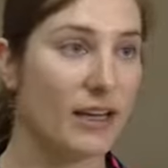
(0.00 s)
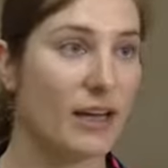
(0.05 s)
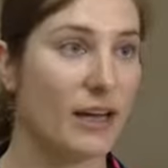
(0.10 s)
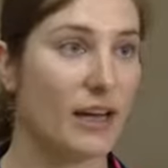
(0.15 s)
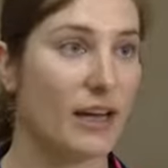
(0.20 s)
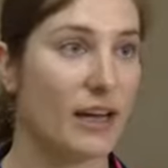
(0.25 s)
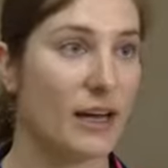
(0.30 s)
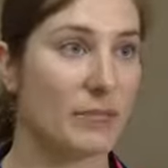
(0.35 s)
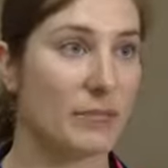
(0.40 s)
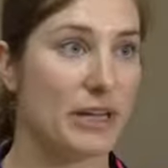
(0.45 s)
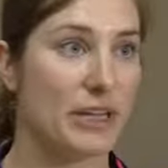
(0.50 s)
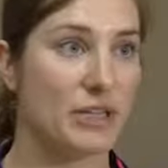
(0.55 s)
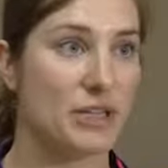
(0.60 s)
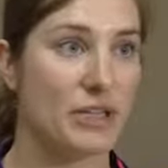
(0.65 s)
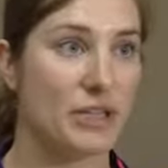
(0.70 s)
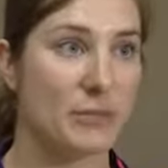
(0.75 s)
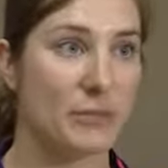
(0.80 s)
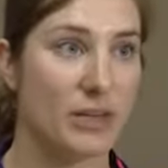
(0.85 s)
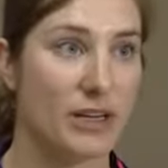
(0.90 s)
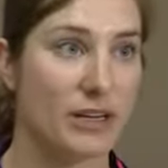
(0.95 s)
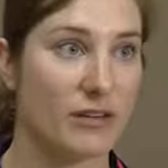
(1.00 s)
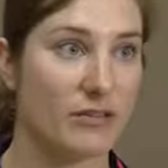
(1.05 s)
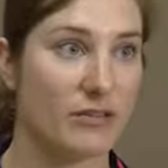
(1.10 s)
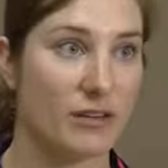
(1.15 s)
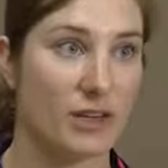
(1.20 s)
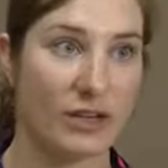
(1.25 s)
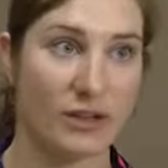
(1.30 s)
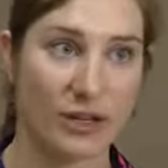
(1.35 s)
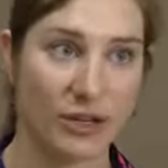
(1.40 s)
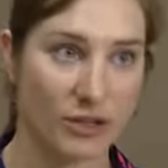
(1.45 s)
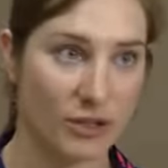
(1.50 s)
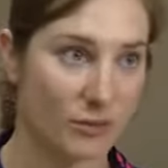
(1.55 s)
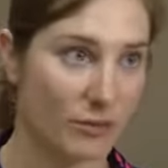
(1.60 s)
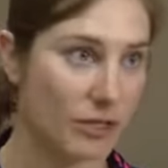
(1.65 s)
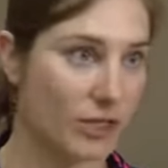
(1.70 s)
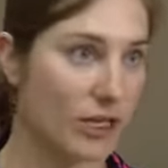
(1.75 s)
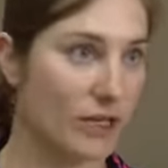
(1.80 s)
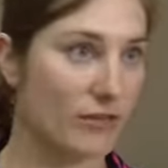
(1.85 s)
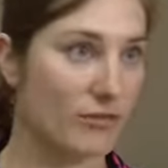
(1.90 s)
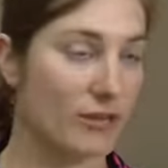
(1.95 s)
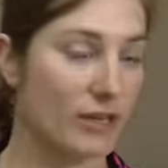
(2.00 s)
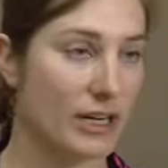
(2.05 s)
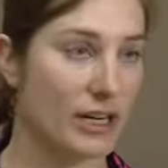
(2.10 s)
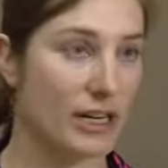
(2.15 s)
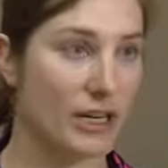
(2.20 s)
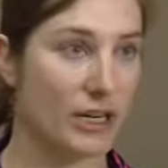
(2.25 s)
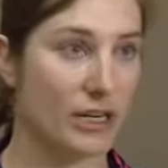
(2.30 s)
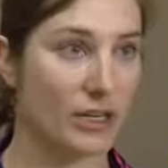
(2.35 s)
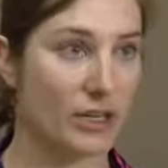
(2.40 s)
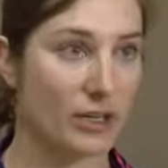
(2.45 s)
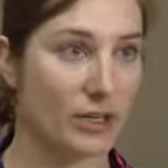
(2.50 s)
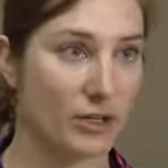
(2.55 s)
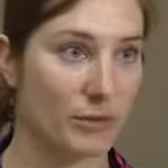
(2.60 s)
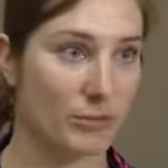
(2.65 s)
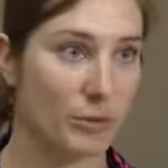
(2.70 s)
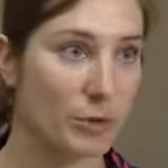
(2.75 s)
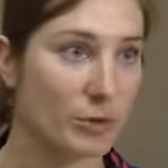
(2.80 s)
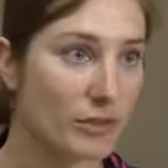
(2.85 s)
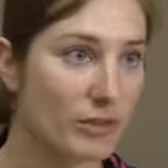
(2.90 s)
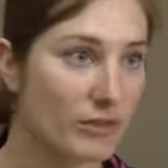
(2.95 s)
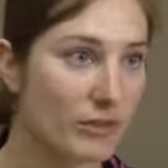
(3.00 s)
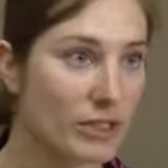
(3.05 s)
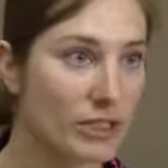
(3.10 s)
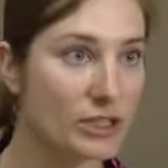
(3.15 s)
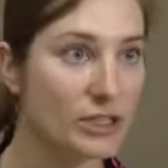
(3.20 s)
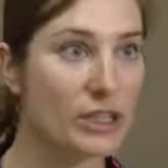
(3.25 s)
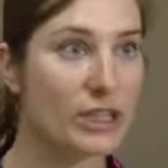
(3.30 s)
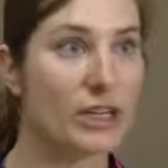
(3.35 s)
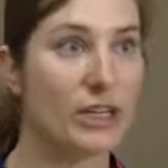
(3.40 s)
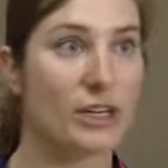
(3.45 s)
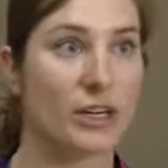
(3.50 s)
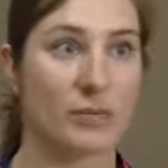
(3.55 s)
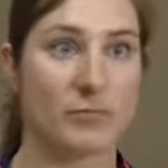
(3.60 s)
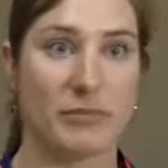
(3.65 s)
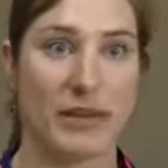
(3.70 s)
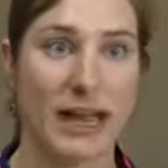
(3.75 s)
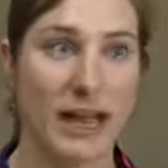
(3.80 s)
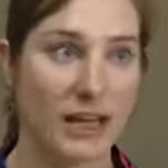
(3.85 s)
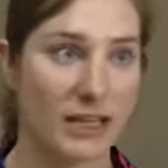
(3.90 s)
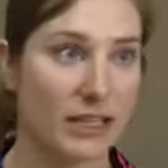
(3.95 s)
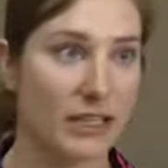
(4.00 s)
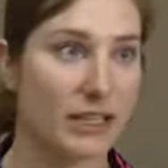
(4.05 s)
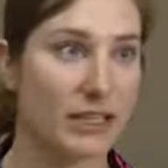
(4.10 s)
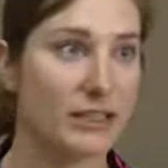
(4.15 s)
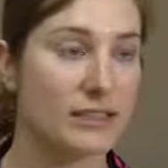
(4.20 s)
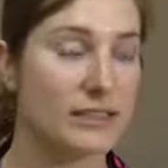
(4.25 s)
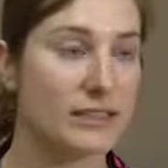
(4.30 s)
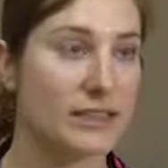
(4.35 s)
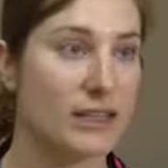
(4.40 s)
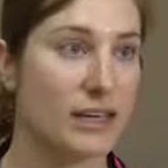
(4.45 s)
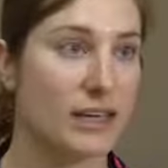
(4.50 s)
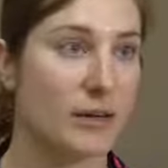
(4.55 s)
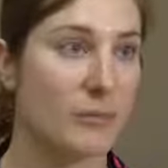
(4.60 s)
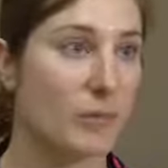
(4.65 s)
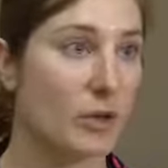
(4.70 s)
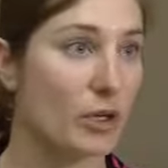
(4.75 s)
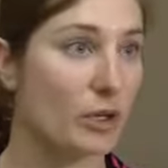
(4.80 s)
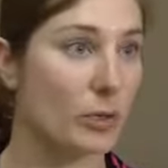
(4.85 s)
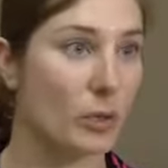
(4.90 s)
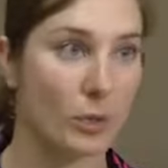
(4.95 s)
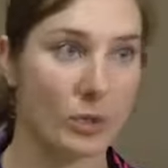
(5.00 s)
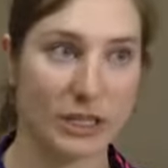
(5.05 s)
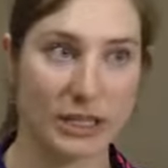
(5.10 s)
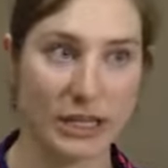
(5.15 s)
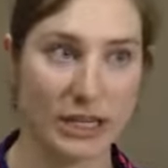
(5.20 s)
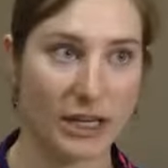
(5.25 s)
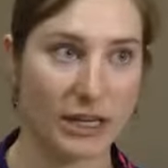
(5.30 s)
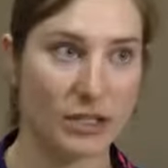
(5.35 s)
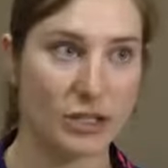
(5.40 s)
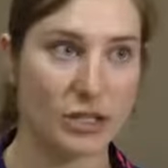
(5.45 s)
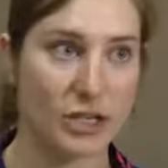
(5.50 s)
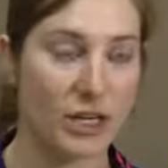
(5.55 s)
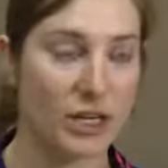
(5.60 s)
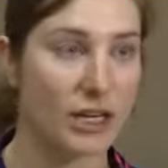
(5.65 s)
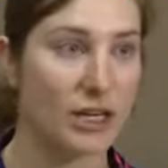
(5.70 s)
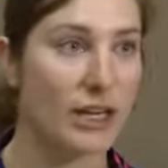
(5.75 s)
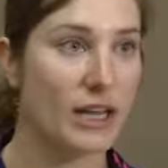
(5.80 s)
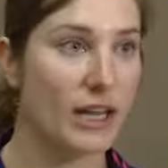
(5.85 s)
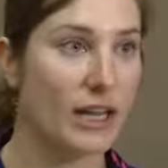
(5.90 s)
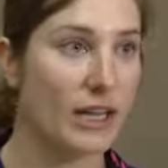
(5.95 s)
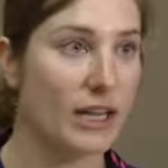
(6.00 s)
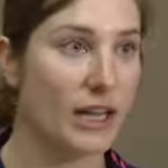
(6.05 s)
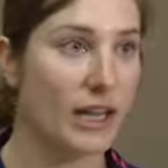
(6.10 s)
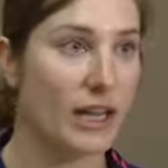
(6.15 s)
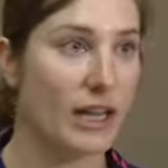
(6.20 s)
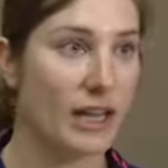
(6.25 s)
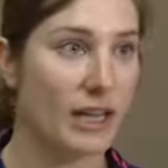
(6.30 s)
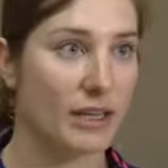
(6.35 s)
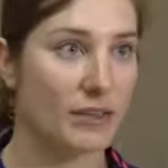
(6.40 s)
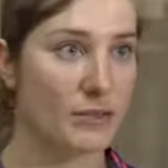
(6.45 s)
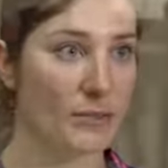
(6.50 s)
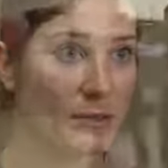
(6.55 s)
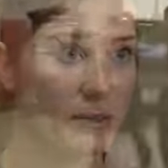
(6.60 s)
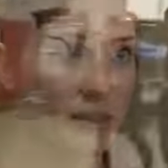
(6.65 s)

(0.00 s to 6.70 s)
And she made a very good recovery in her motor function, her balance, her coordination, and